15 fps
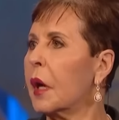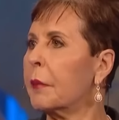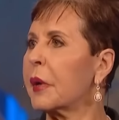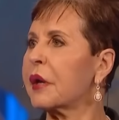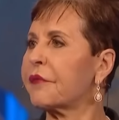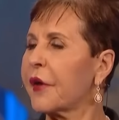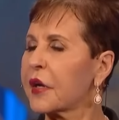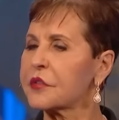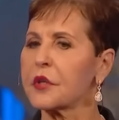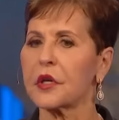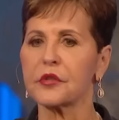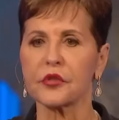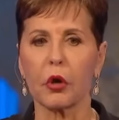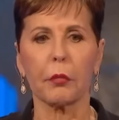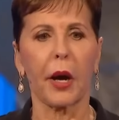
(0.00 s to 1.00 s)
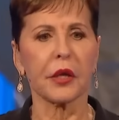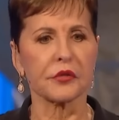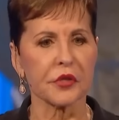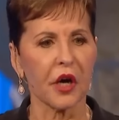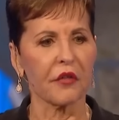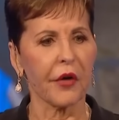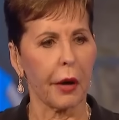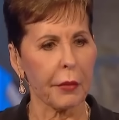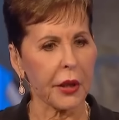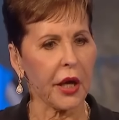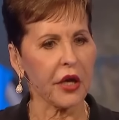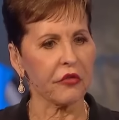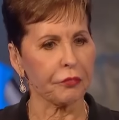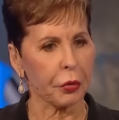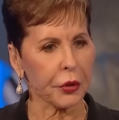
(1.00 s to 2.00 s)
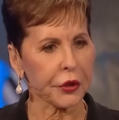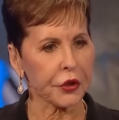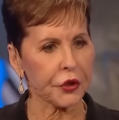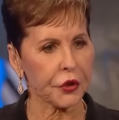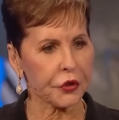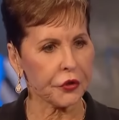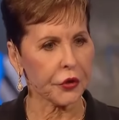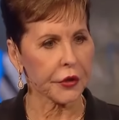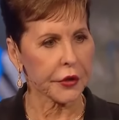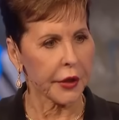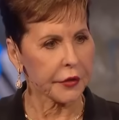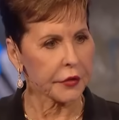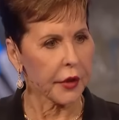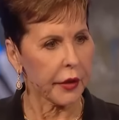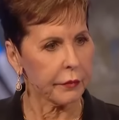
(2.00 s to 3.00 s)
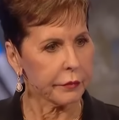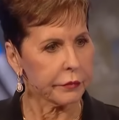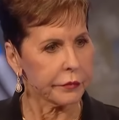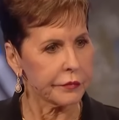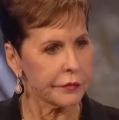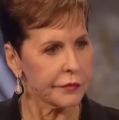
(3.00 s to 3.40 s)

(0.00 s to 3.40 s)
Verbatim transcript: I mean, if I say so myself, I behaved pretty good during that time.